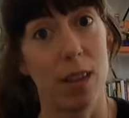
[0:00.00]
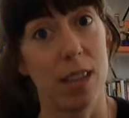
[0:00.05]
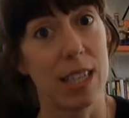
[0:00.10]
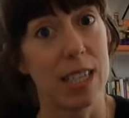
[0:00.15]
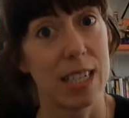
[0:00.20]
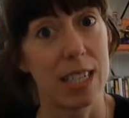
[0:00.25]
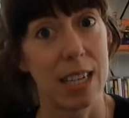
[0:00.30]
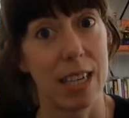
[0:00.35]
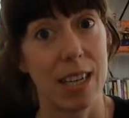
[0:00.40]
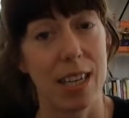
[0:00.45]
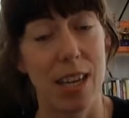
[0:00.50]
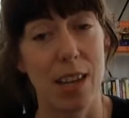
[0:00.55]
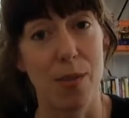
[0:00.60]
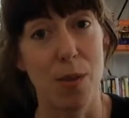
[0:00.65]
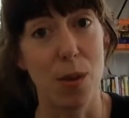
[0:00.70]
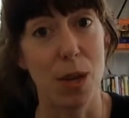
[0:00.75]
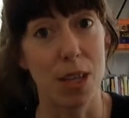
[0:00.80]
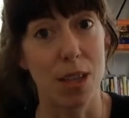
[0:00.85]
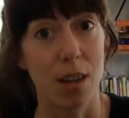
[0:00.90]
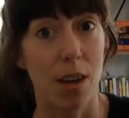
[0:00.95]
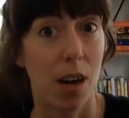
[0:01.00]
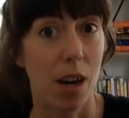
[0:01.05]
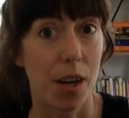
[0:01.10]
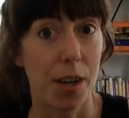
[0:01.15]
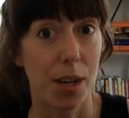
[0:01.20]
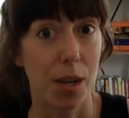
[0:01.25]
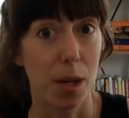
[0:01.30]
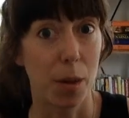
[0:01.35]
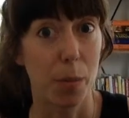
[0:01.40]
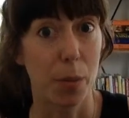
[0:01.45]
listen if you get the
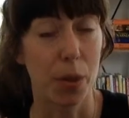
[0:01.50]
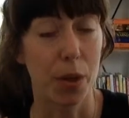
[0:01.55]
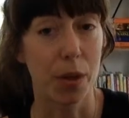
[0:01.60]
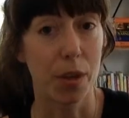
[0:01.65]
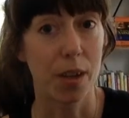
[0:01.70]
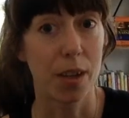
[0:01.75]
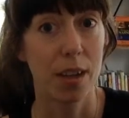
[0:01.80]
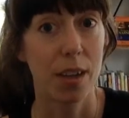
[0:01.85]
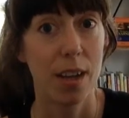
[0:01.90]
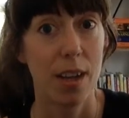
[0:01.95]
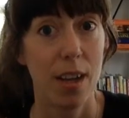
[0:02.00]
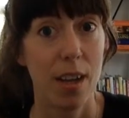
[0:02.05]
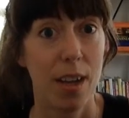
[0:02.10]
audiobook.